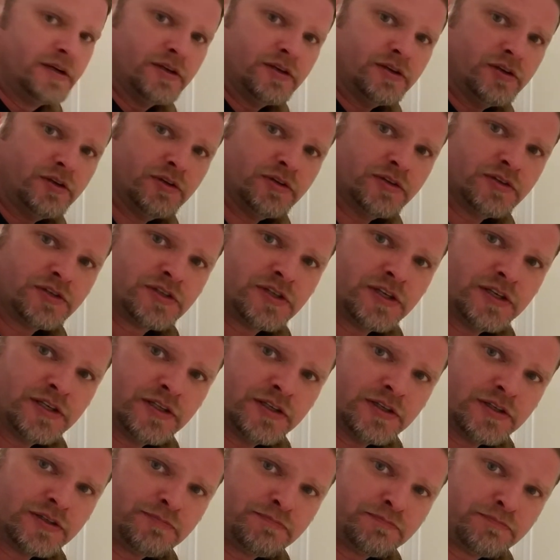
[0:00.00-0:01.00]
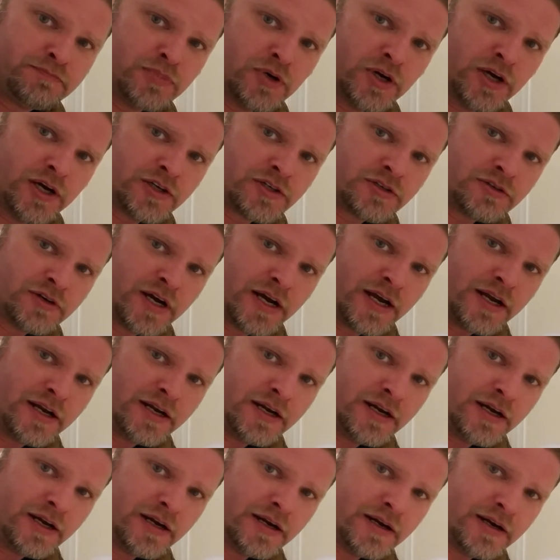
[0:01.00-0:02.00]
you can see this brush right
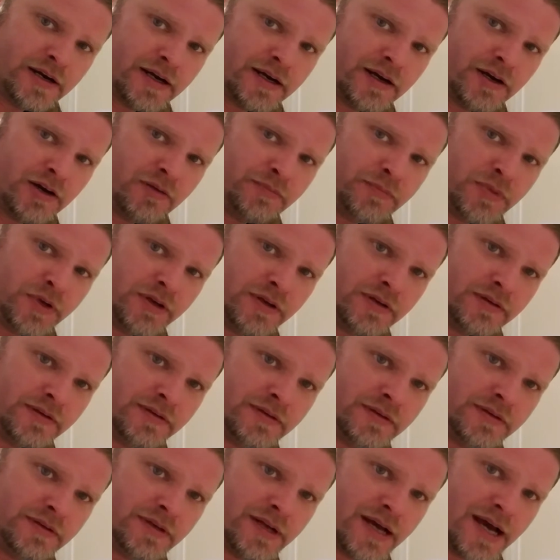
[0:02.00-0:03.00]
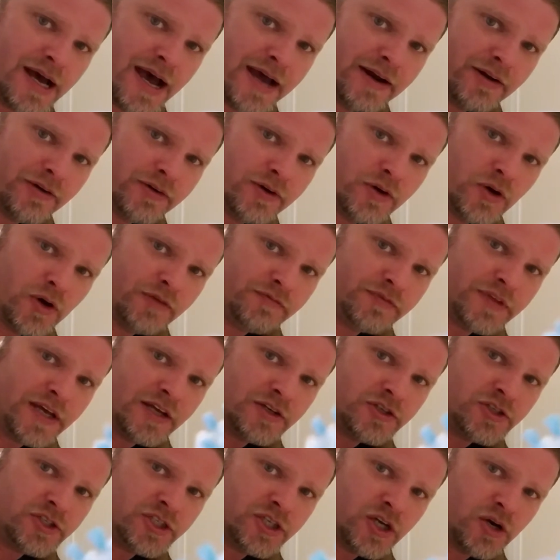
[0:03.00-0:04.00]
here. I hope you can, I don't know if
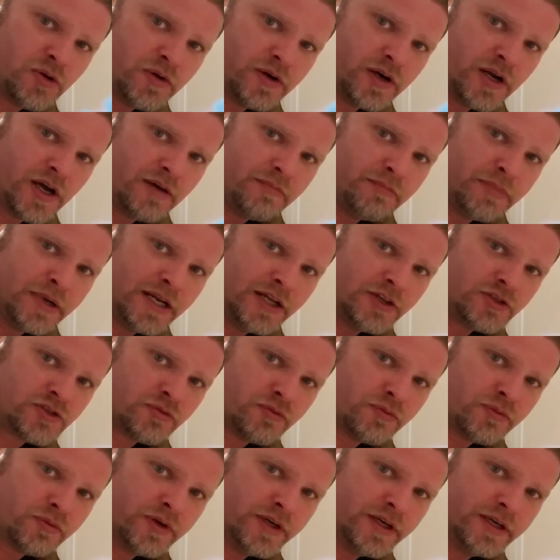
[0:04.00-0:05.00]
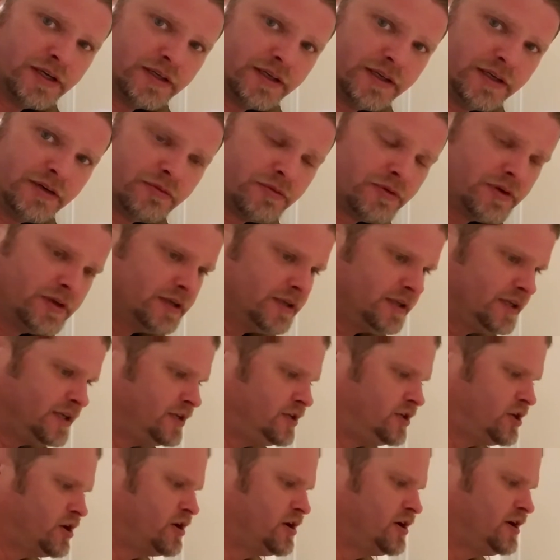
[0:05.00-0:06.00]
that's showing up, but it's really, really
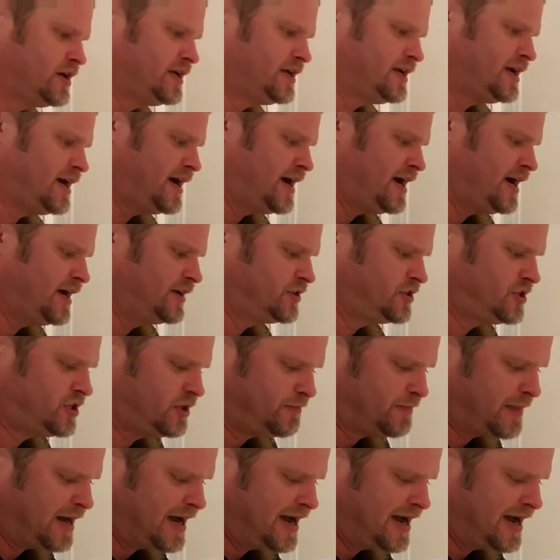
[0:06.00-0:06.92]
dirty, guys. To my